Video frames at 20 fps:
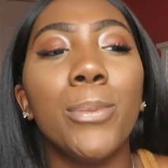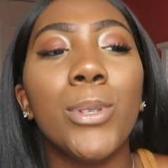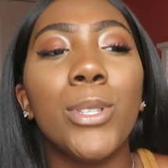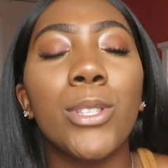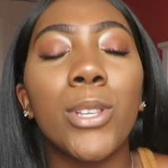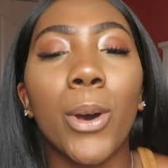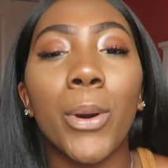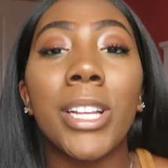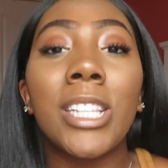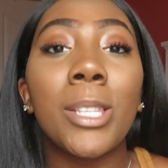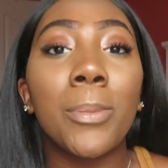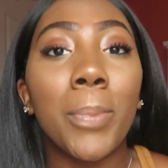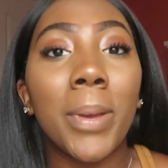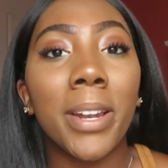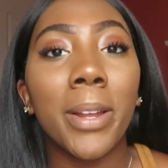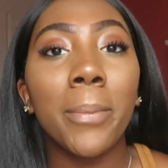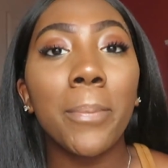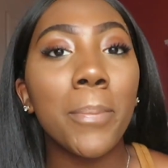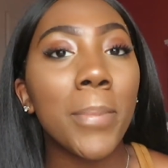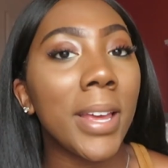So it's
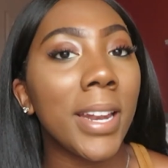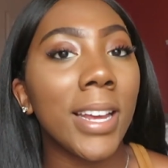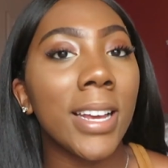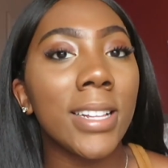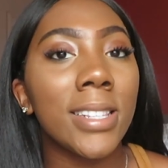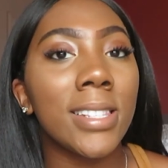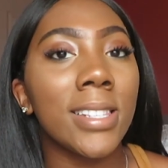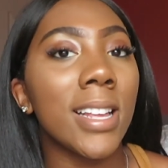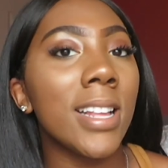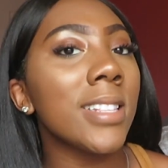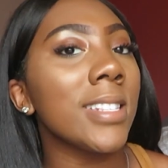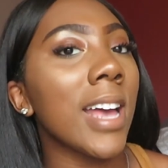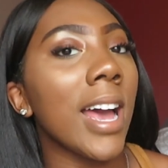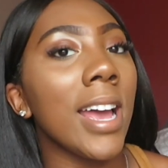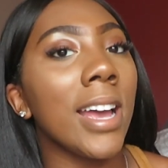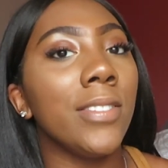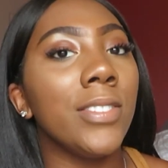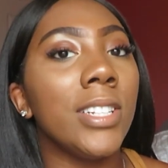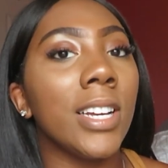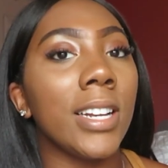been a minute since
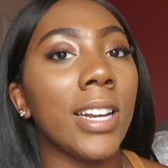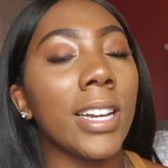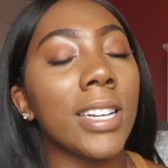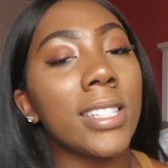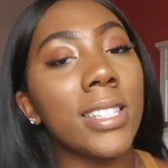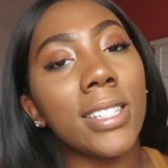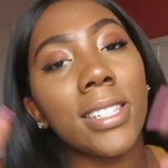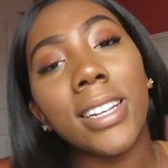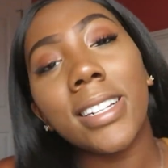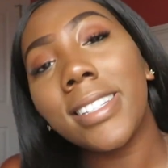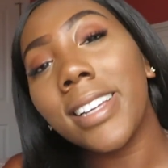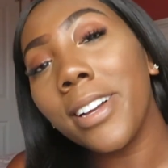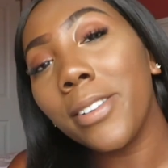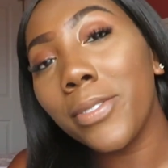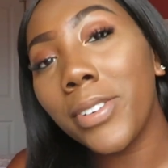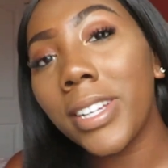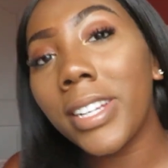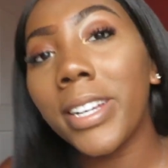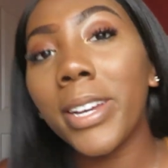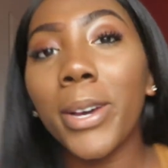I have done a sit
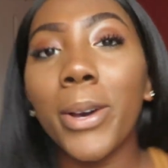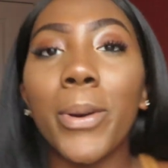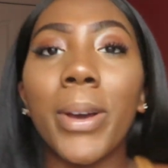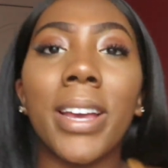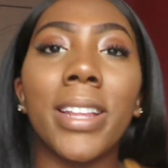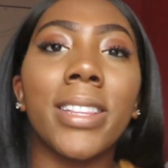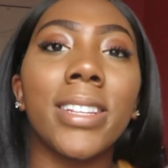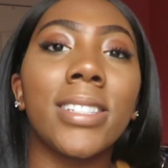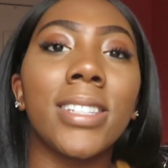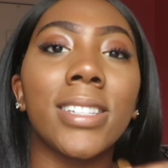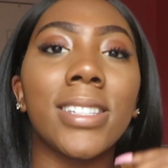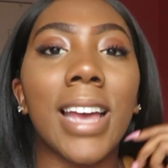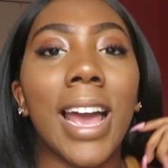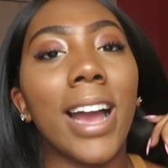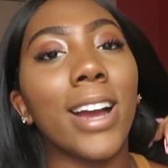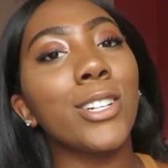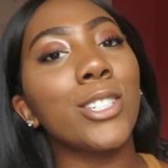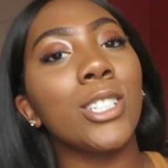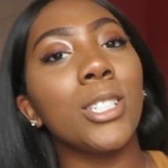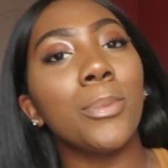down video, and this is
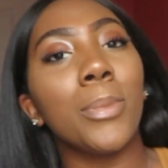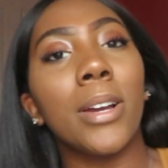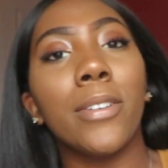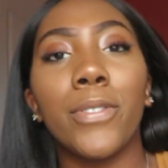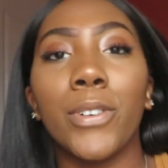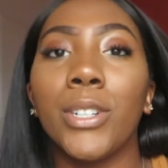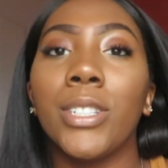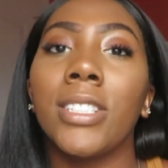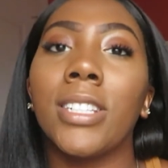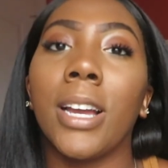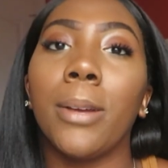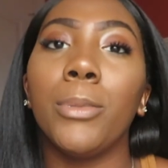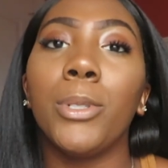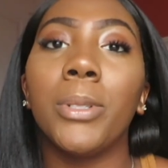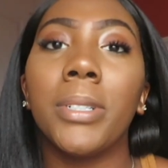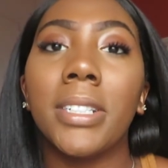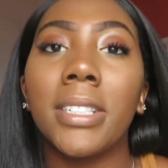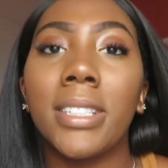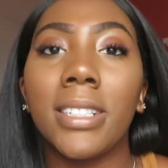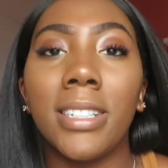actually my first time
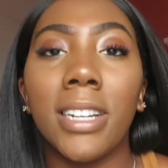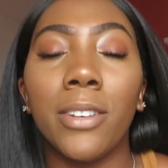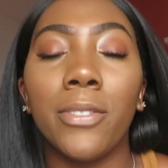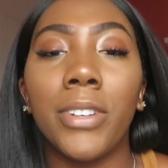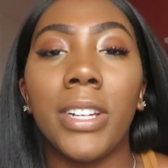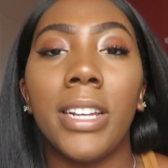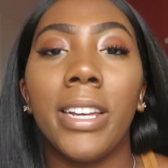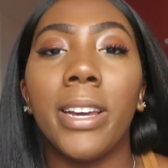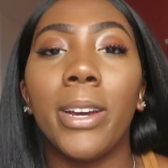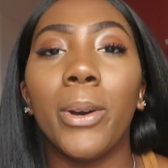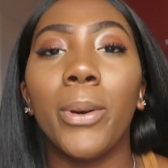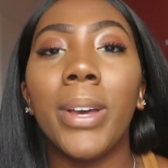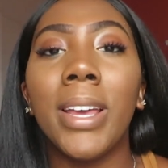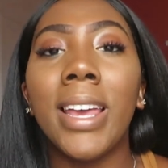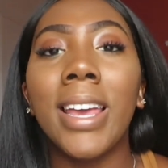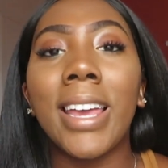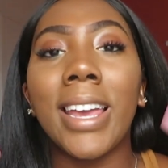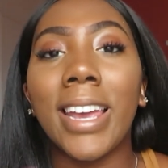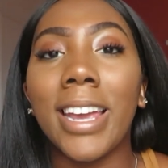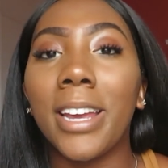doing a sit down video
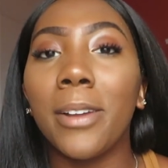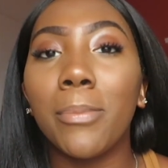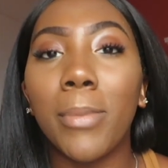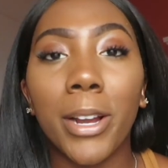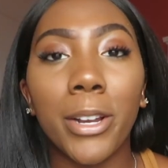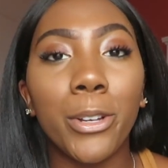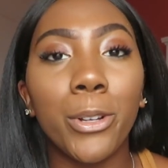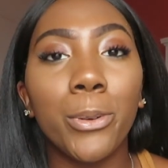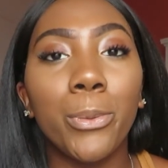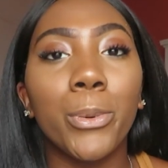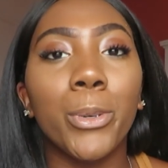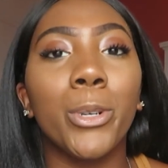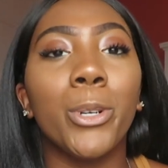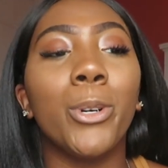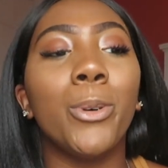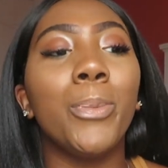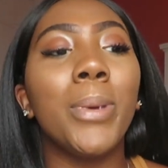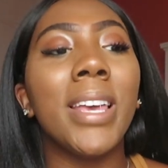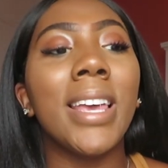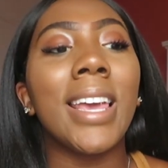in my new
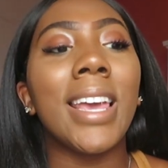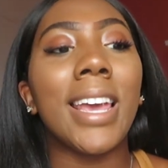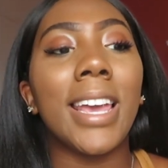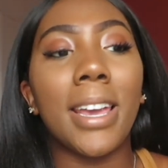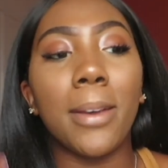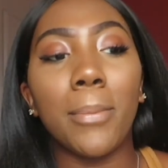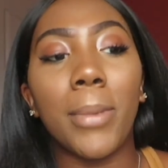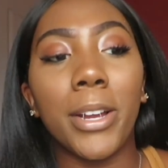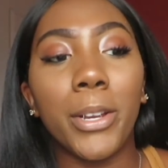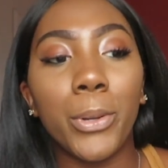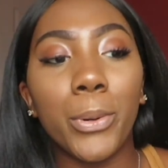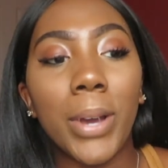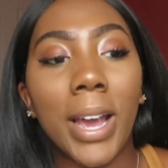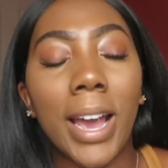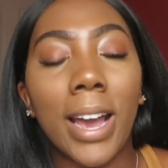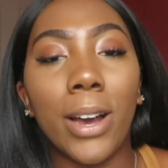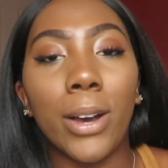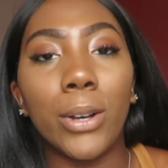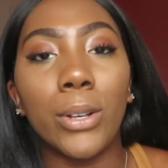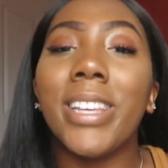room, in my new
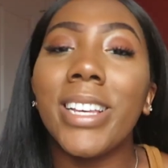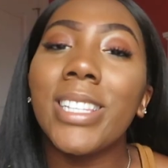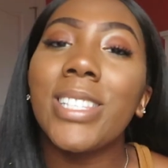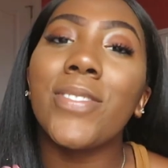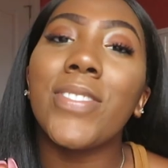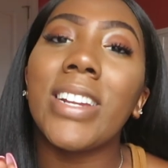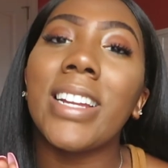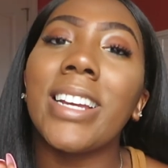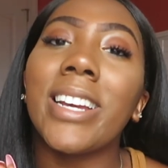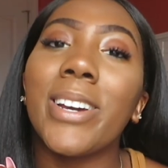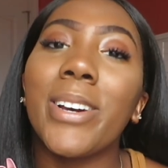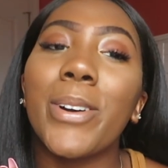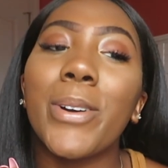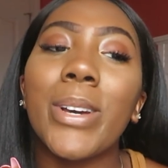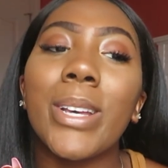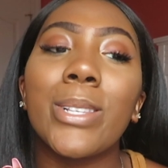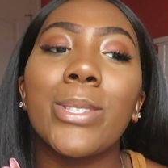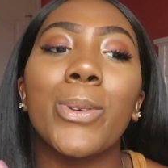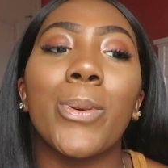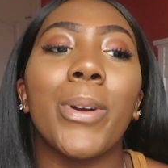house. This
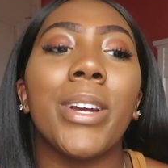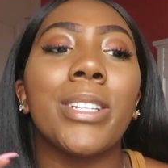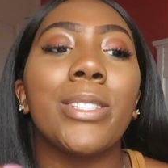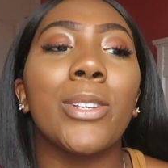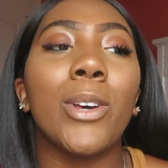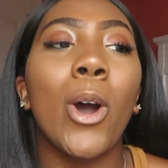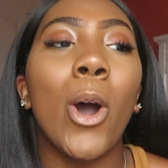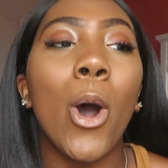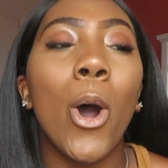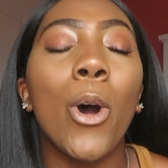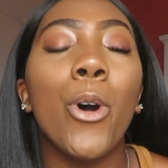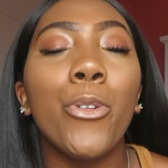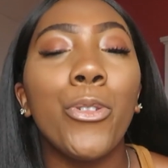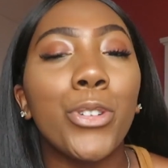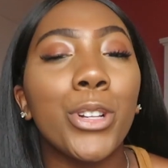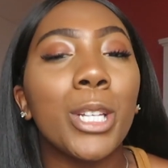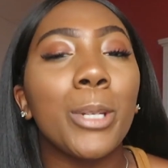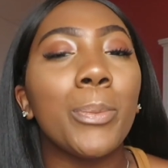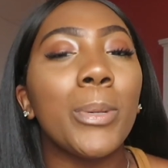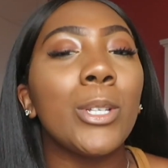video is going to
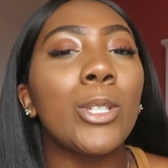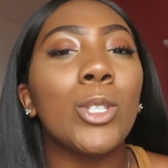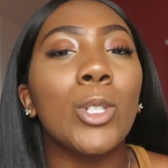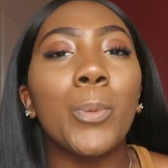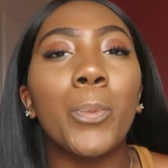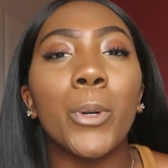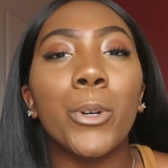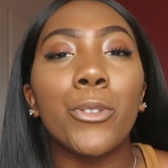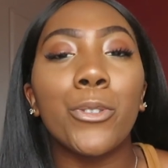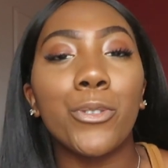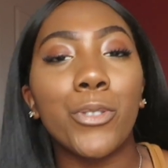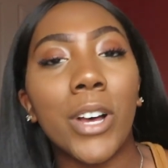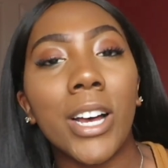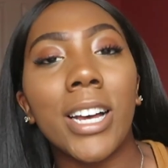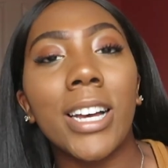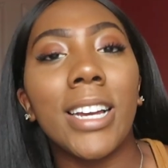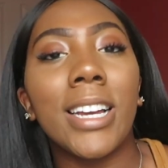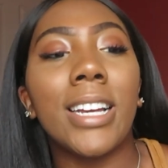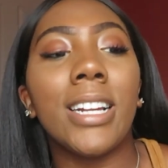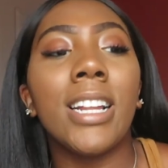hopefully be super
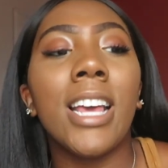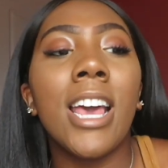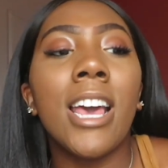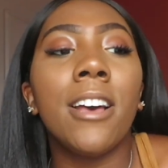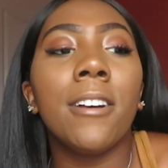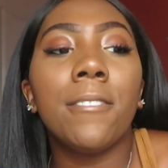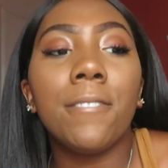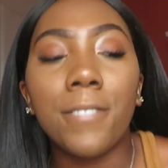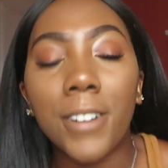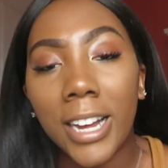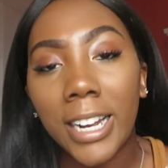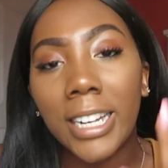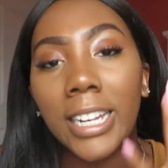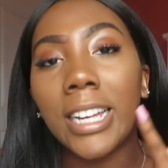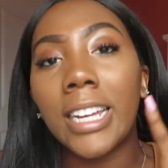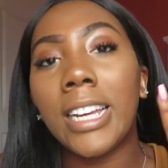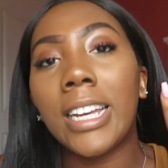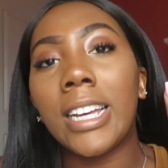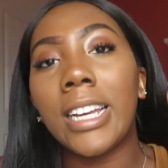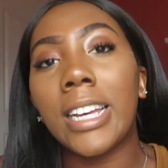fun,
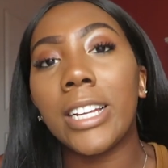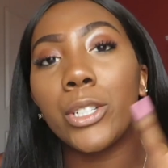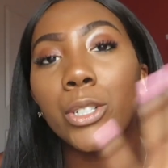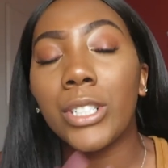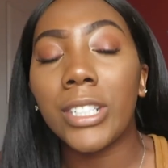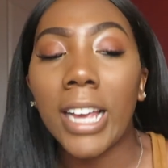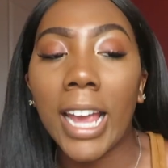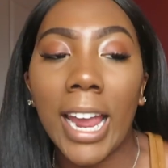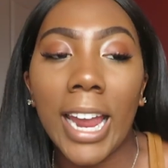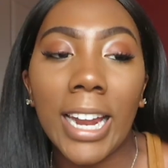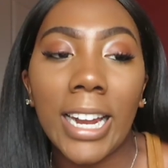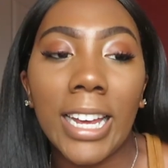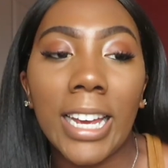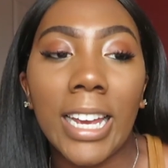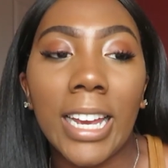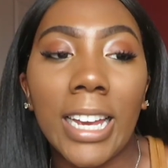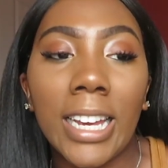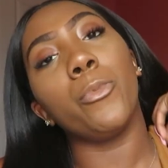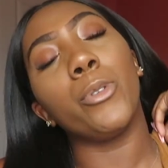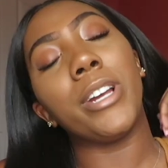funny,
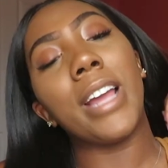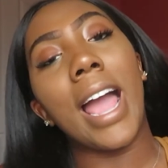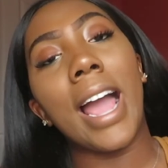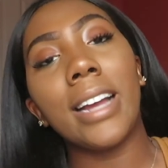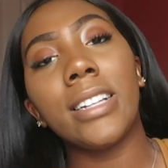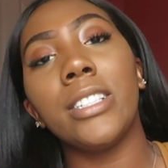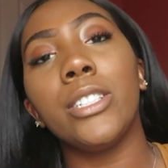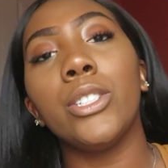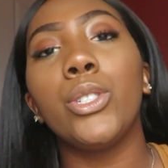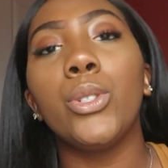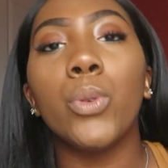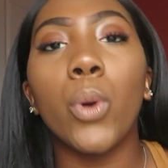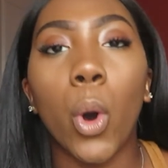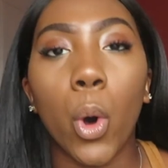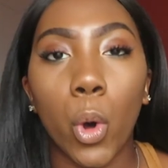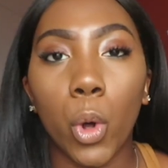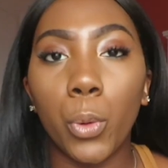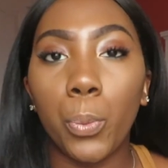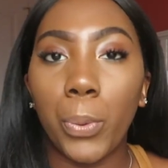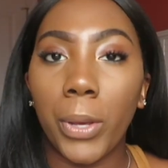entertaining, reacting to
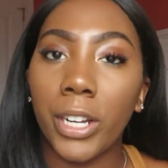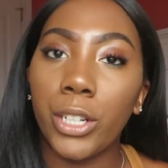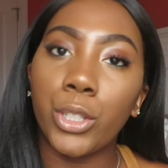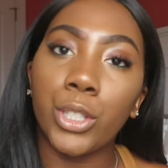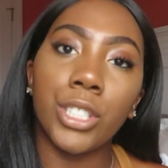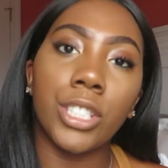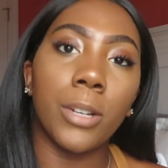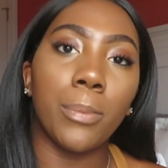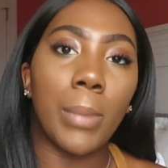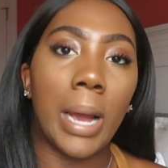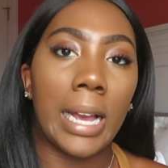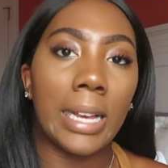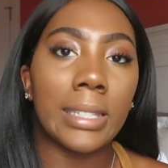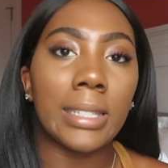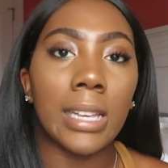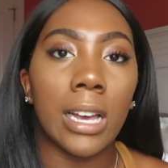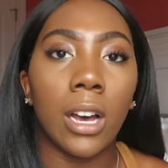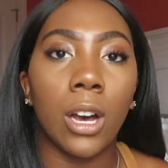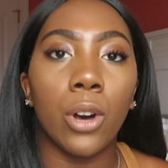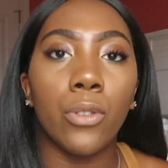old pictures of
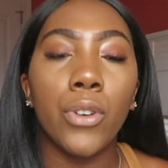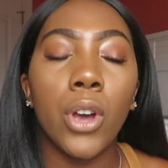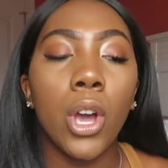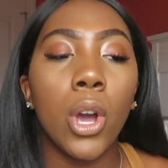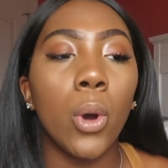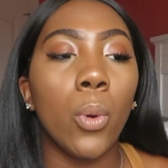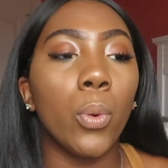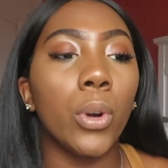myself.